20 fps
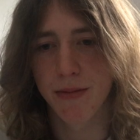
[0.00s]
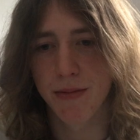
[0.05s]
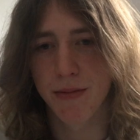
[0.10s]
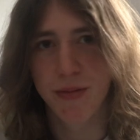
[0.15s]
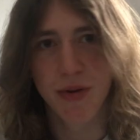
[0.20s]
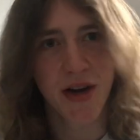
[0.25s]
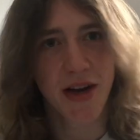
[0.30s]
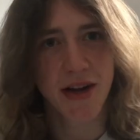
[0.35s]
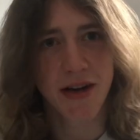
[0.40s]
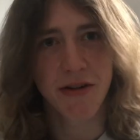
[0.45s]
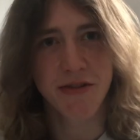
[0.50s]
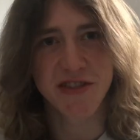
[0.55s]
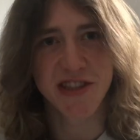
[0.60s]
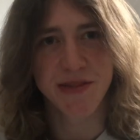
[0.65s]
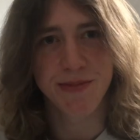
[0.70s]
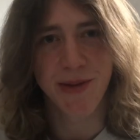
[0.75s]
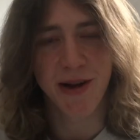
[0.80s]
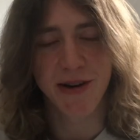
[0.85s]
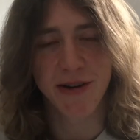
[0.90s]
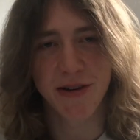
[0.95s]
But I don't
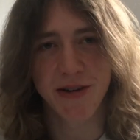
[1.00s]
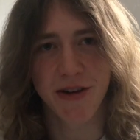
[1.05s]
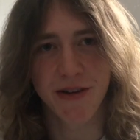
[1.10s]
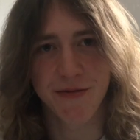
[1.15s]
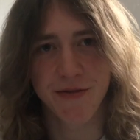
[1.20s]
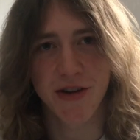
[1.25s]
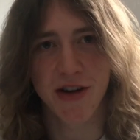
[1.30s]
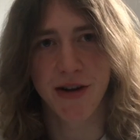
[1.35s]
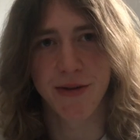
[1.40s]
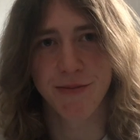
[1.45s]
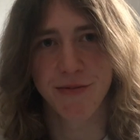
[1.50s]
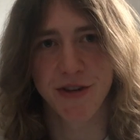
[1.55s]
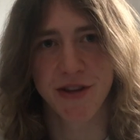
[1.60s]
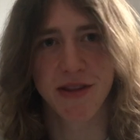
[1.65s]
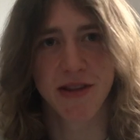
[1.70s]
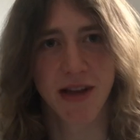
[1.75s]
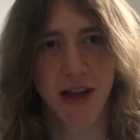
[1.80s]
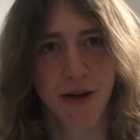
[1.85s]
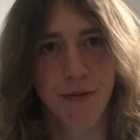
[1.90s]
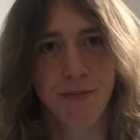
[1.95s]
spend enough time
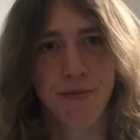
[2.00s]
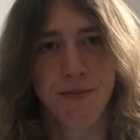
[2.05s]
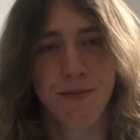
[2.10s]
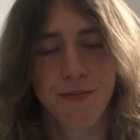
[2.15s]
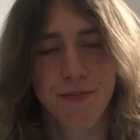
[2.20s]
with them.